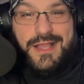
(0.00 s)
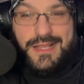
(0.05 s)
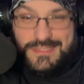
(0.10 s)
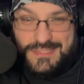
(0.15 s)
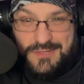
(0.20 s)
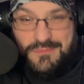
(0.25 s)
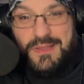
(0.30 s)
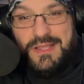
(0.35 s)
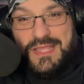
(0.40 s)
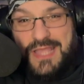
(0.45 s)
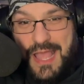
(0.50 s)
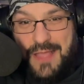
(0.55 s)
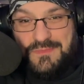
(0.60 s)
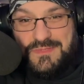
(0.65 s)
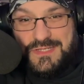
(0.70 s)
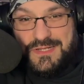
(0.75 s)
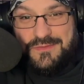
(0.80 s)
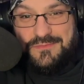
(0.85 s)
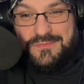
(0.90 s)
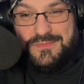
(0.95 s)
I tip my
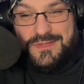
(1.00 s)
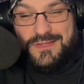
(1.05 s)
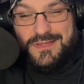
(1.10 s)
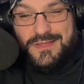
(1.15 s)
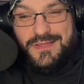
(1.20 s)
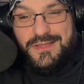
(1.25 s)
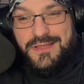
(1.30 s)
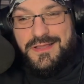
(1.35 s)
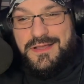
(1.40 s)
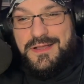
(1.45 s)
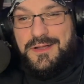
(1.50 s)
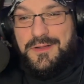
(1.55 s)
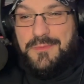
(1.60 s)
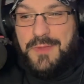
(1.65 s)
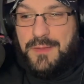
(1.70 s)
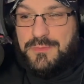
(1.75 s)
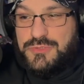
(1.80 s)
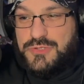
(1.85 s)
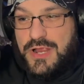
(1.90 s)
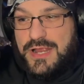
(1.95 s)
cap to them.
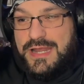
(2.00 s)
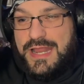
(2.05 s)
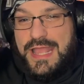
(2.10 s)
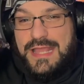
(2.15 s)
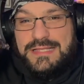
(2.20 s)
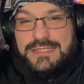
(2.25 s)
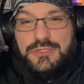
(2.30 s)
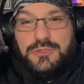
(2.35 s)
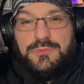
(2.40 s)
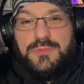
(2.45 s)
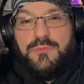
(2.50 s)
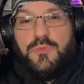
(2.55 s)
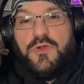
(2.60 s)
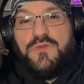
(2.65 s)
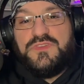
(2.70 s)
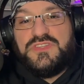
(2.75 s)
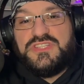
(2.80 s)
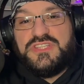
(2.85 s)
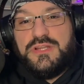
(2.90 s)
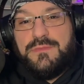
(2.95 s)
I'm trying to add a little bit
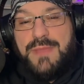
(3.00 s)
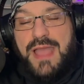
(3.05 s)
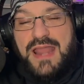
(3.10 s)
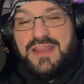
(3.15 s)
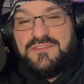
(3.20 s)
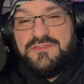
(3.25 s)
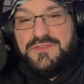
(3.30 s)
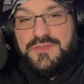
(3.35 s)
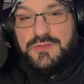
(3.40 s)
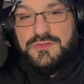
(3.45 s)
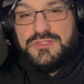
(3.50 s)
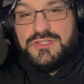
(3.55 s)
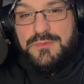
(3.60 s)
more of a cinematic feel